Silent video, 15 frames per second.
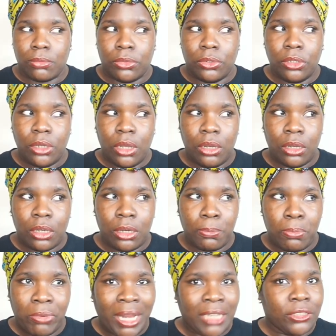Not a lot
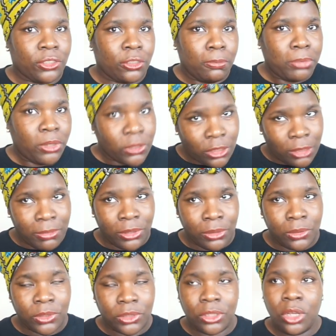of brands do Body
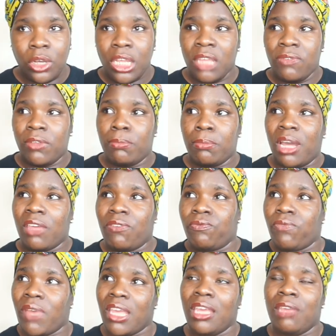Mousse. Not even my
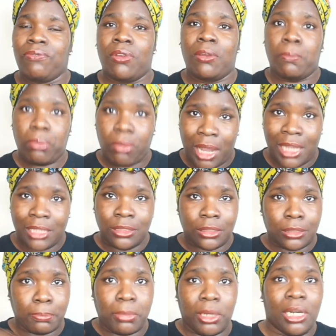favourite
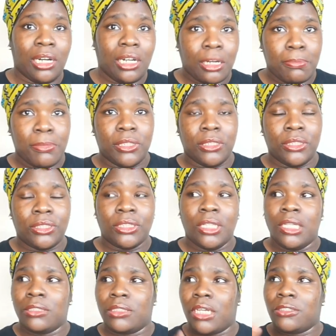brand, Palmer's,
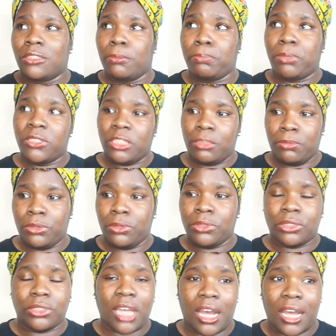does a Body
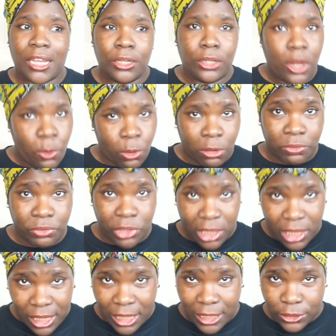Mousse that I know of
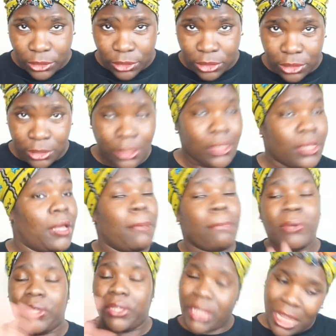yet.
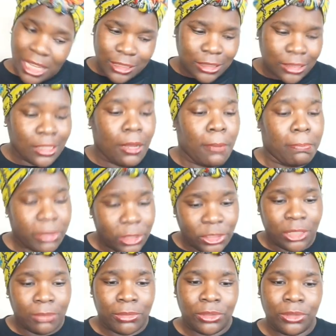But yes,
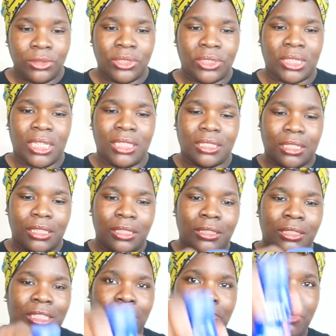Body Mousse it
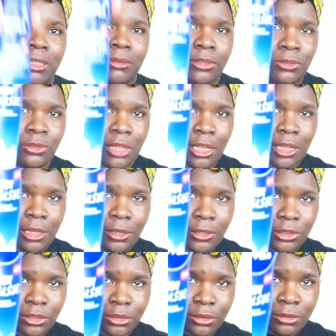is. Let me do a
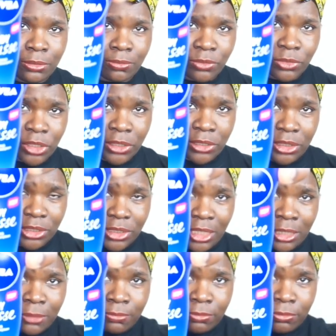little, can you see
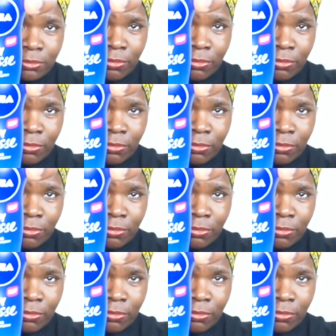it?